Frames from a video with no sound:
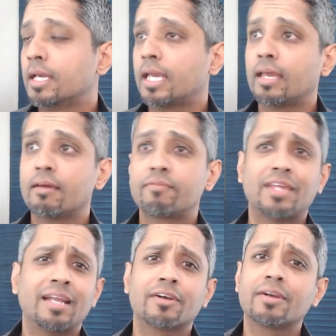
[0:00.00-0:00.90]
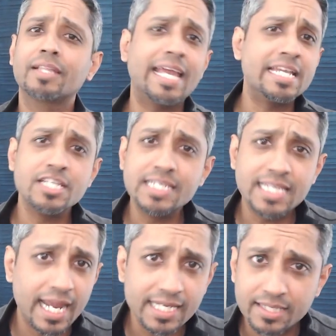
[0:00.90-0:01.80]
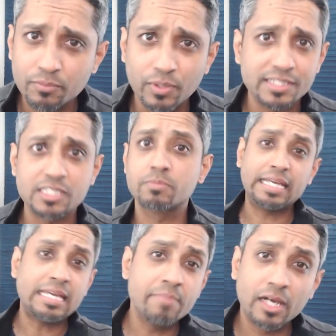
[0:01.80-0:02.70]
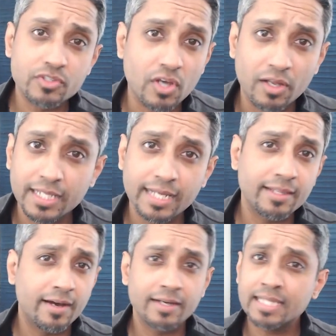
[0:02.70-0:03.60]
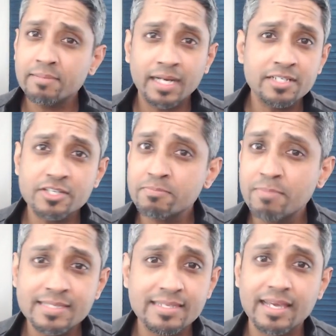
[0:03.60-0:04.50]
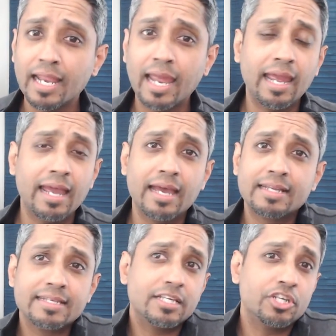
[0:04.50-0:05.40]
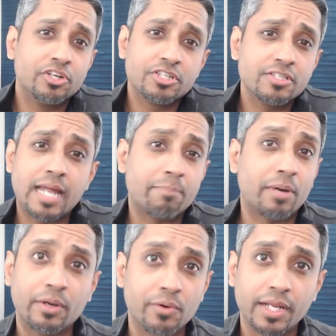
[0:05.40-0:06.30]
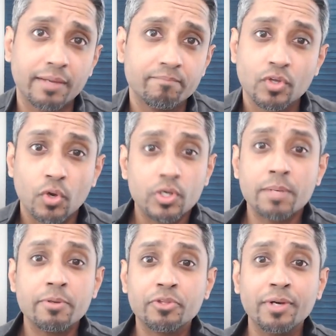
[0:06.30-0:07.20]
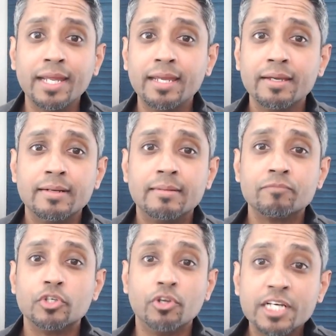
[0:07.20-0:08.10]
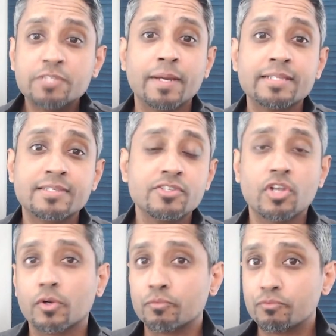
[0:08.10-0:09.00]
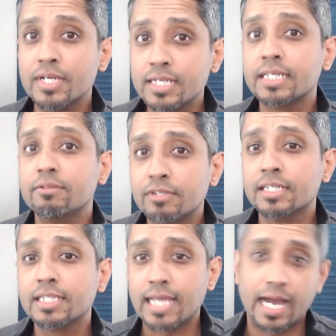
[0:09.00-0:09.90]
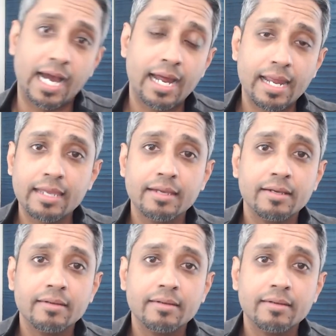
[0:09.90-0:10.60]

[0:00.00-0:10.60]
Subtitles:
if they're inundated with emails all day long, they might just miss it and you're just not priority. Or number three, your expenses are really, really high